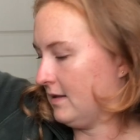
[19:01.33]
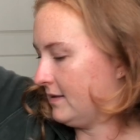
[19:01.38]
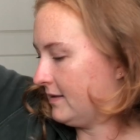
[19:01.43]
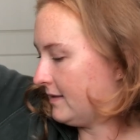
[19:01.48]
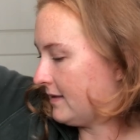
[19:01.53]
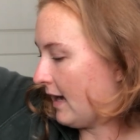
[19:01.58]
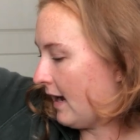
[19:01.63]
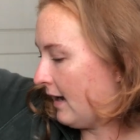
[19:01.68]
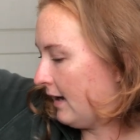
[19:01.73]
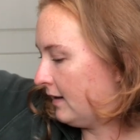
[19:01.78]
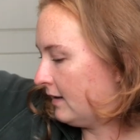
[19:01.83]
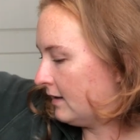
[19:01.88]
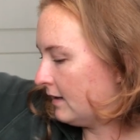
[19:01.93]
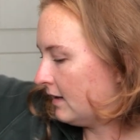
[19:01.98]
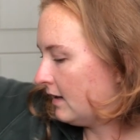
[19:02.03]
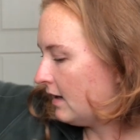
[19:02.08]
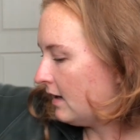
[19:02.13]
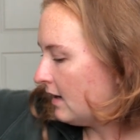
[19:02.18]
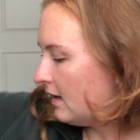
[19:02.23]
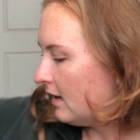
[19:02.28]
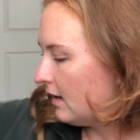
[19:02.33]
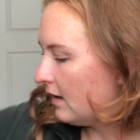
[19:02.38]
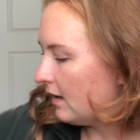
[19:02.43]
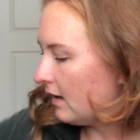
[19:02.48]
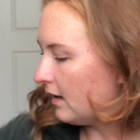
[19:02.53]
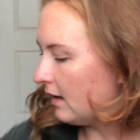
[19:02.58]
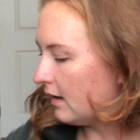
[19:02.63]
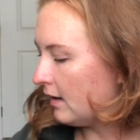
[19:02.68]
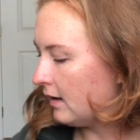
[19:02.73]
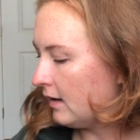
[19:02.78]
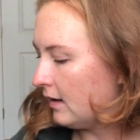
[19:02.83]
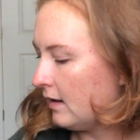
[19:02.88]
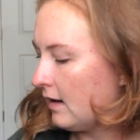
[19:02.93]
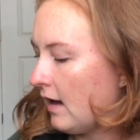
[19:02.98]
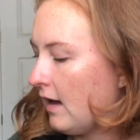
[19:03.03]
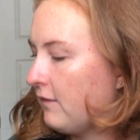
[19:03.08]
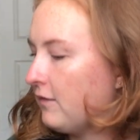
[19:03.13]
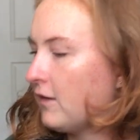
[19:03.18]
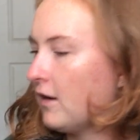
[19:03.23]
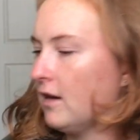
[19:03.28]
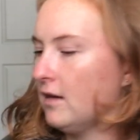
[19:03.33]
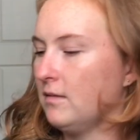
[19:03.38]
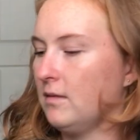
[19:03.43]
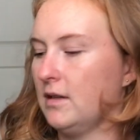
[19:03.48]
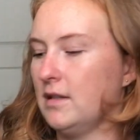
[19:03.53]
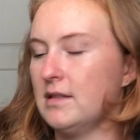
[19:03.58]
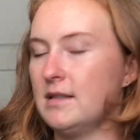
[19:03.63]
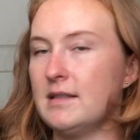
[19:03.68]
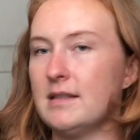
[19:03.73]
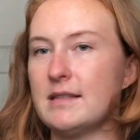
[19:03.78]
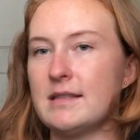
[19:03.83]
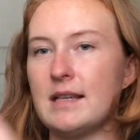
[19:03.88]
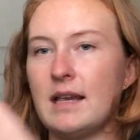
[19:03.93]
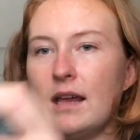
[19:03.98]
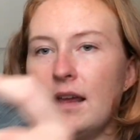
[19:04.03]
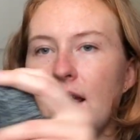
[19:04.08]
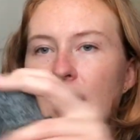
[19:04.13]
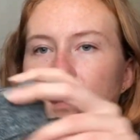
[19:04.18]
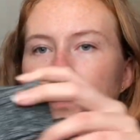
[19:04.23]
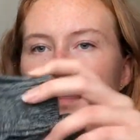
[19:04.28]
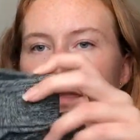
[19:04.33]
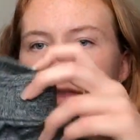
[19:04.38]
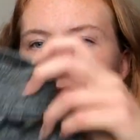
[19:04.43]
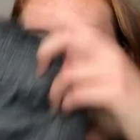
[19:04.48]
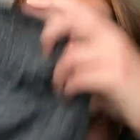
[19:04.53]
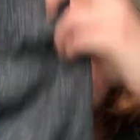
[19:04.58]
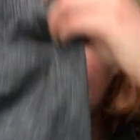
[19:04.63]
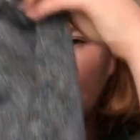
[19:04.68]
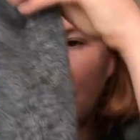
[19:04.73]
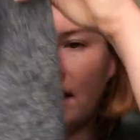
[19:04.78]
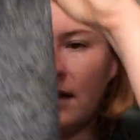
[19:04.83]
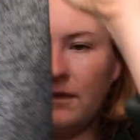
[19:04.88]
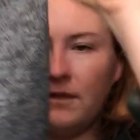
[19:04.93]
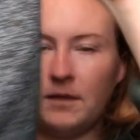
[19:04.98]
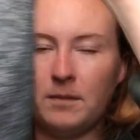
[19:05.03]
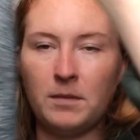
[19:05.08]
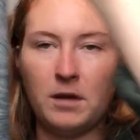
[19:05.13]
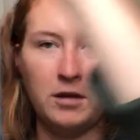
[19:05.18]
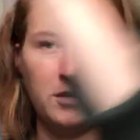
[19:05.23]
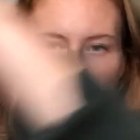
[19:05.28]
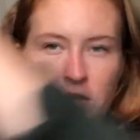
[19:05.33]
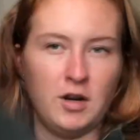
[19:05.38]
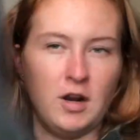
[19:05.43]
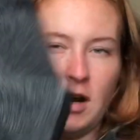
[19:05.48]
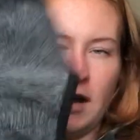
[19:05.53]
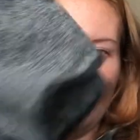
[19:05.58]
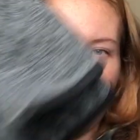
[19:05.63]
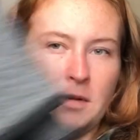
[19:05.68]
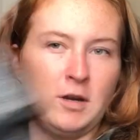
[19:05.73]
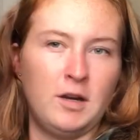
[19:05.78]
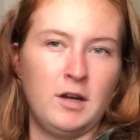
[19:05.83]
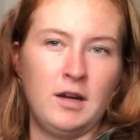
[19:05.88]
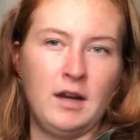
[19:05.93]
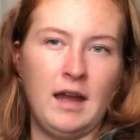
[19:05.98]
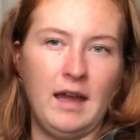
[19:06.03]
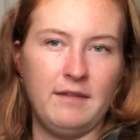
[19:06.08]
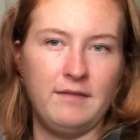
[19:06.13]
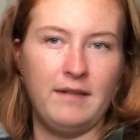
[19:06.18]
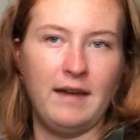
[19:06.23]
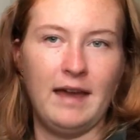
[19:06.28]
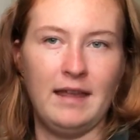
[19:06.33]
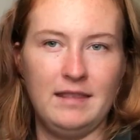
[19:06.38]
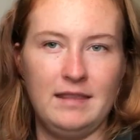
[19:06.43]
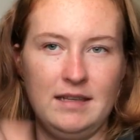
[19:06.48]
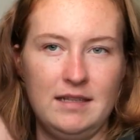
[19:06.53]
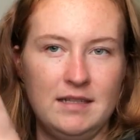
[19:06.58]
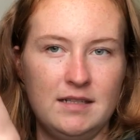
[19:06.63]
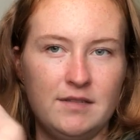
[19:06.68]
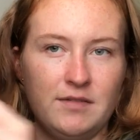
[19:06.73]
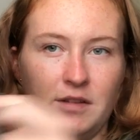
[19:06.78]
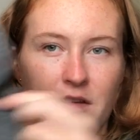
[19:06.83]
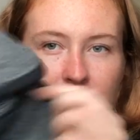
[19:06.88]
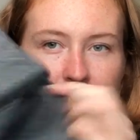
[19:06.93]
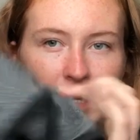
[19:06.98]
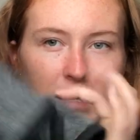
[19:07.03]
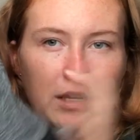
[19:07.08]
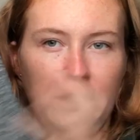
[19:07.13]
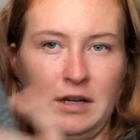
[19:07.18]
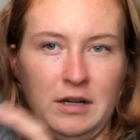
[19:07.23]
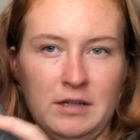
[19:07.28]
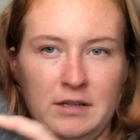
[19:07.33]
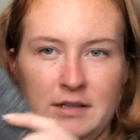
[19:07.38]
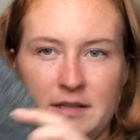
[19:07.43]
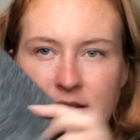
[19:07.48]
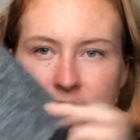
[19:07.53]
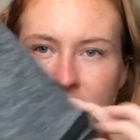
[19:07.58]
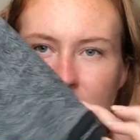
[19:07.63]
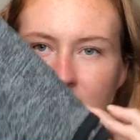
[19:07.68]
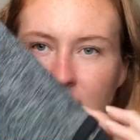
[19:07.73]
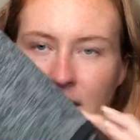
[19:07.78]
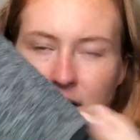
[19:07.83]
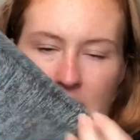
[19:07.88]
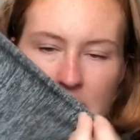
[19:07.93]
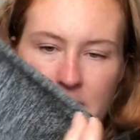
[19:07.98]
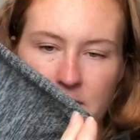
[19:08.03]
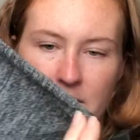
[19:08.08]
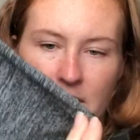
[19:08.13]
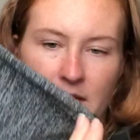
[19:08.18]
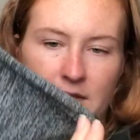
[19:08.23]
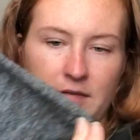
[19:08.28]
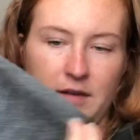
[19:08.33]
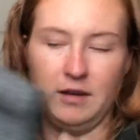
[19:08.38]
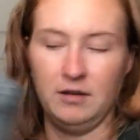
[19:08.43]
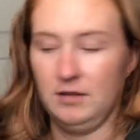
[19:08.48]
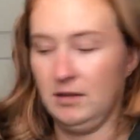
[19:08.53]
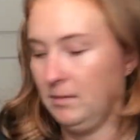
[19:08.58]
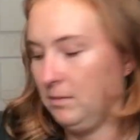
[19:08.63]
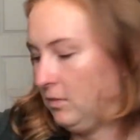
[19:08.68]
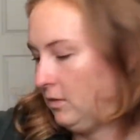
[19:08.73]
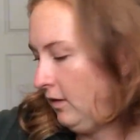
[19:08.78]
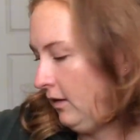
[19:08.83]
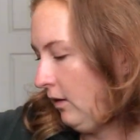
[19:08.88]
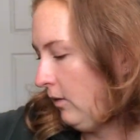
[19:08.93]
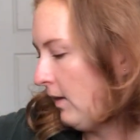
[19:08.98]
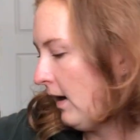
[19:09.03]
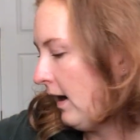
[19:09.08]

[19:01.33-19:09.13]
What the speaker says: the sun. I forgot where to say it. These I got from Under Armour. I've had these for years. They've held up really